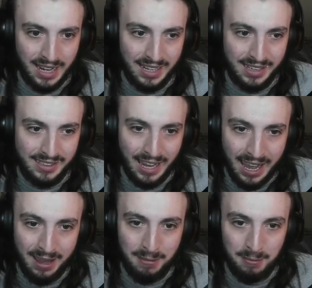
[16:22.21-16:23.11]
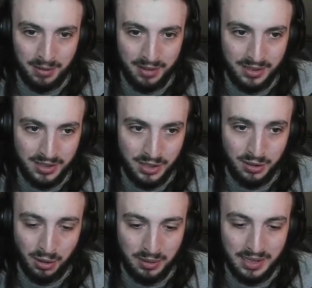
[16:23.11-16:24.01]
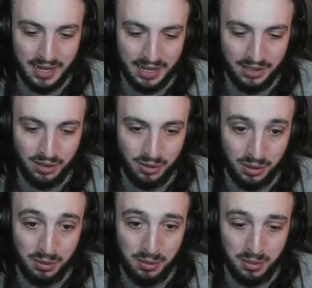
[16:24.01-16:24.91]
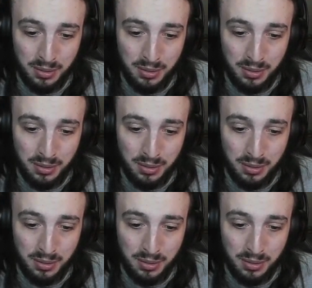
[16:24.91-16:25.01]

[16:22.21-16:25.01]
God damn! You don't need a hand, do you?